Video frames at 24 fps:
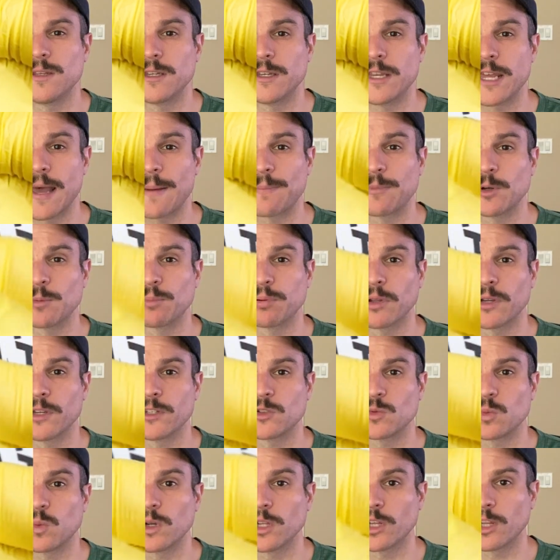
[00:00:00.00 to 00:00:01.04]
The adapter
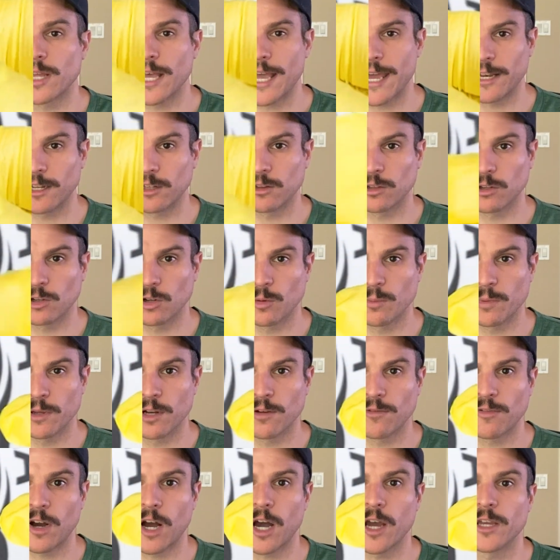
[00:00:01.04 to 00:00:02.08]
plates will add a little bit
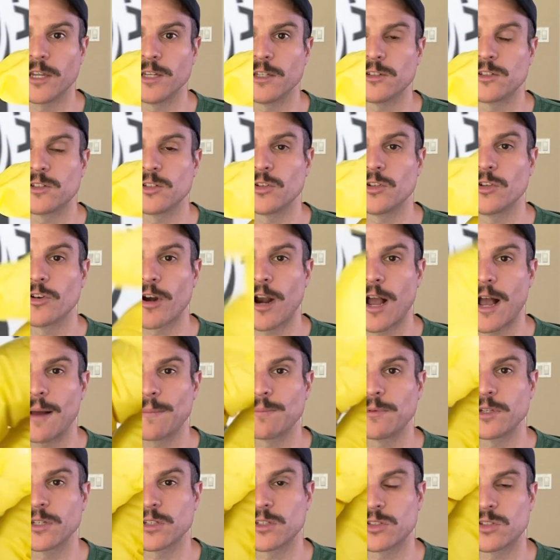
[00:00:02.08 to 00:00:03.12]
of height to your
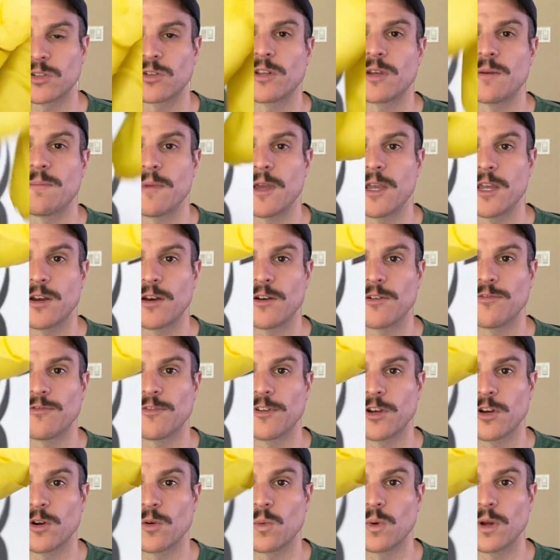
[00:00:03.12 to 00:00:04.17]
optics, so they may
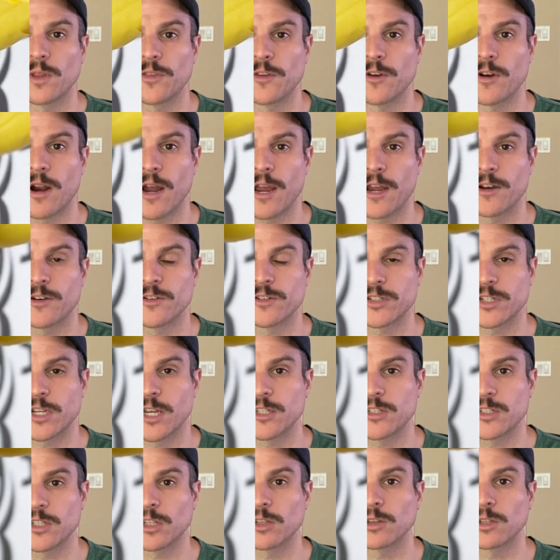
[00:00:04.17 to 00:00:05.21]
interfere with your iron
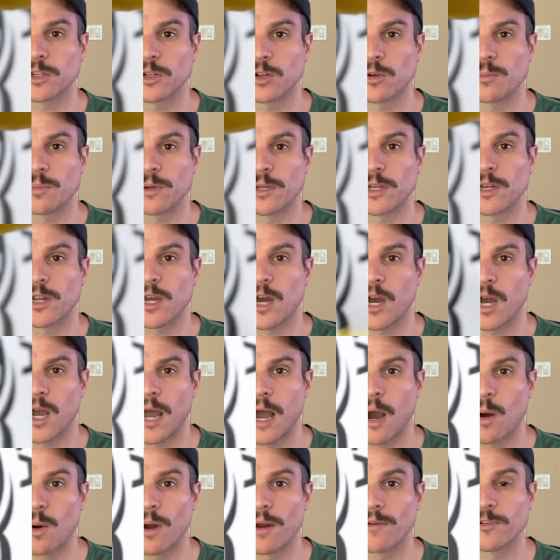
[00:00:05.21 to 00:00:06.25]
sights a little bit.
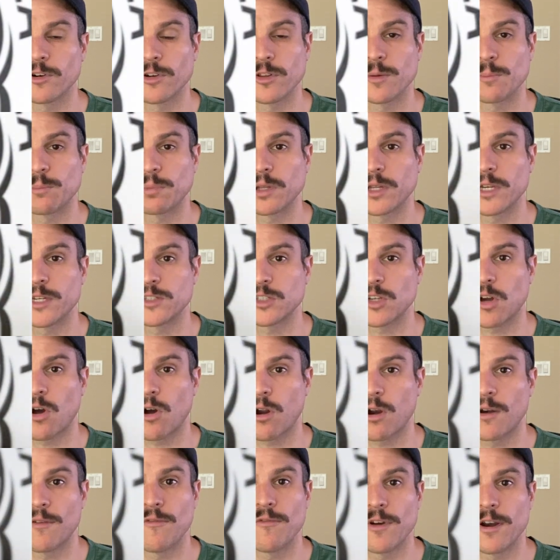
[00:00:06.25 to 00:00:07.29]
However, the plates
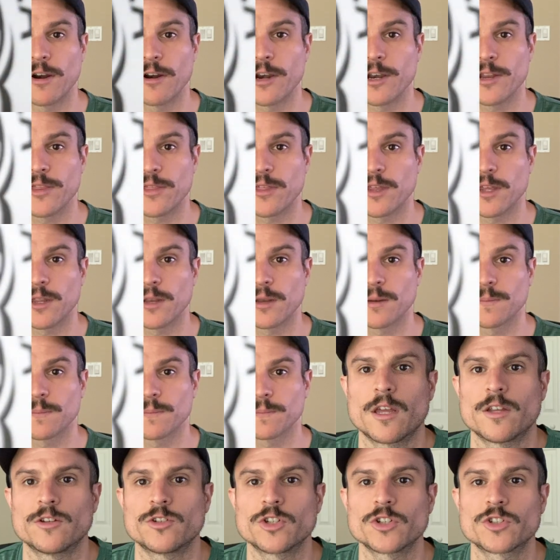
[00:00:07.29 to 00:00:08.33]
are very thin.
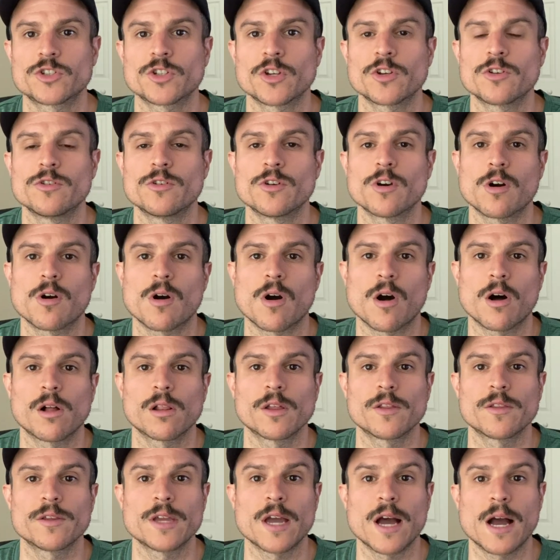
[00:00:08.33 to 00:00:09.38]
And just so you know,
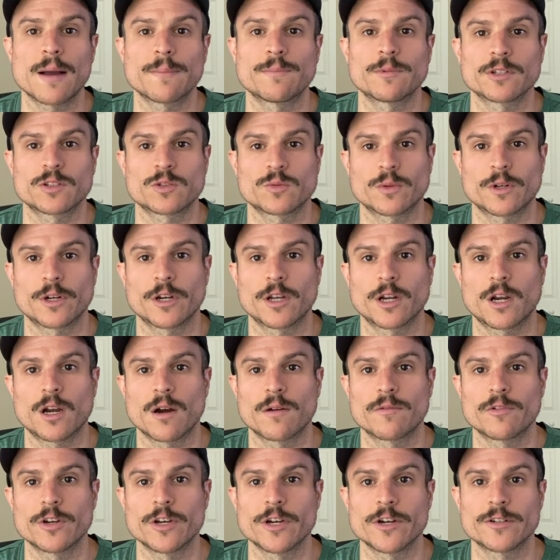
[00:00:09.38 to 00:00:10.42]
all of the optics we're going to
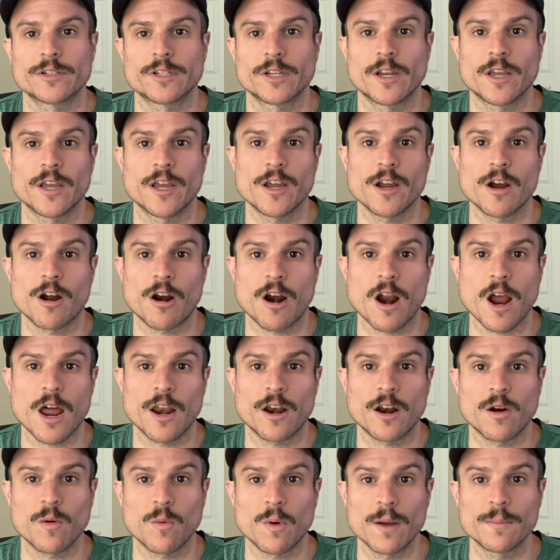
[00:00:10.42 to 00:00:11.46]
cover here today are
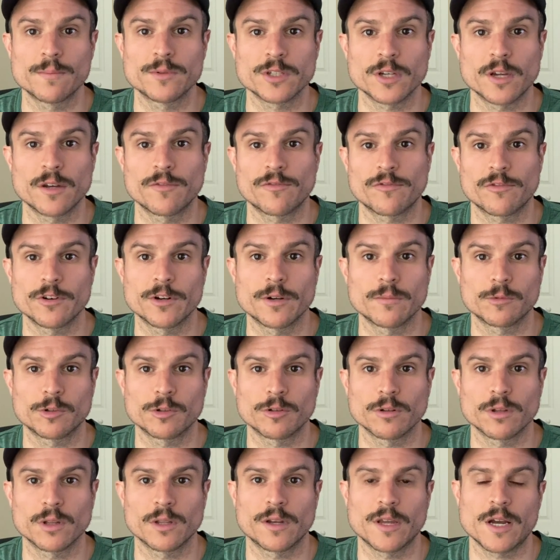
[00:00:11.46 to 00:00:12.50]
on our website,
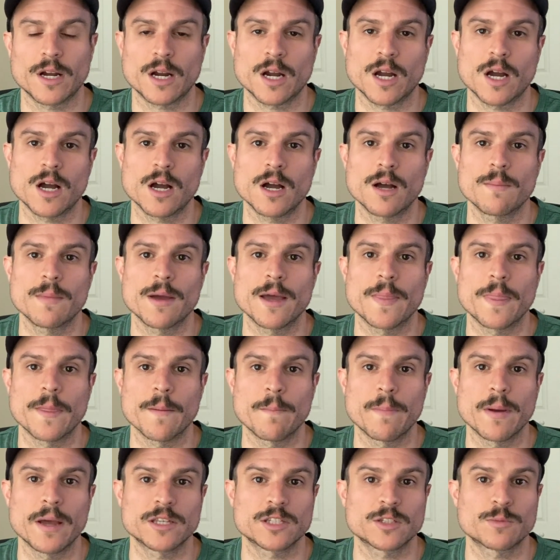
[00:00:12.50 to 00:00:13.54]
freedomgorilla.com, at the
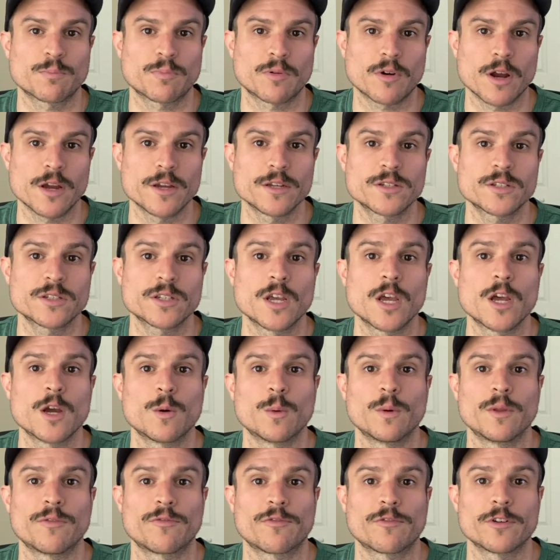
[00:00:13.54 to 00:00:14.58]
best price
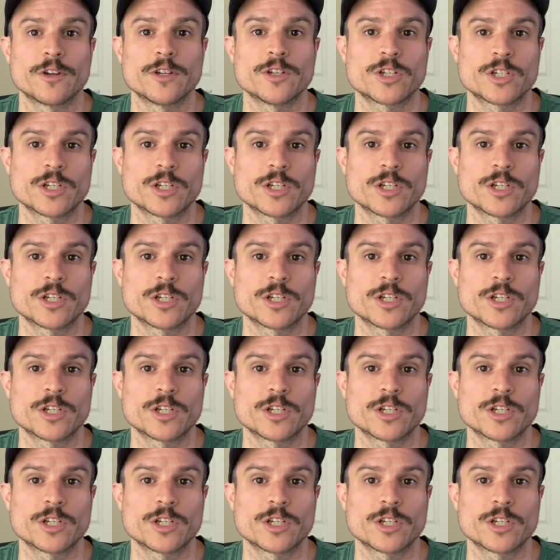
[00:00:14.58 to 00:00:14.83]
with free